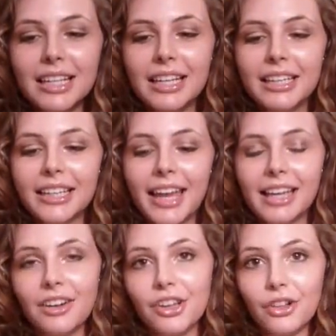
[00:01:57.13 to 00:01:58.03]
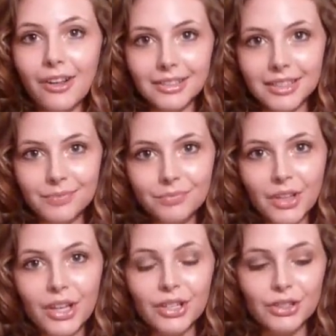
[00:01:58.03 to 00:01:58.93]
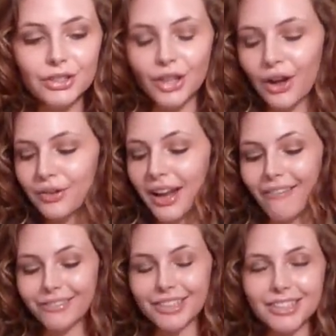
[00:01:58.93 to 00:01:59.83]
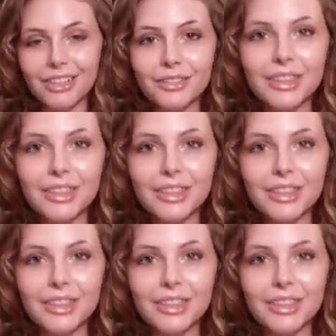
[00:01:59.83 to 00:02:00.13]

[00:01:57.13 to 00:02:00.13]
in Candy Gloss. So now I'm going to start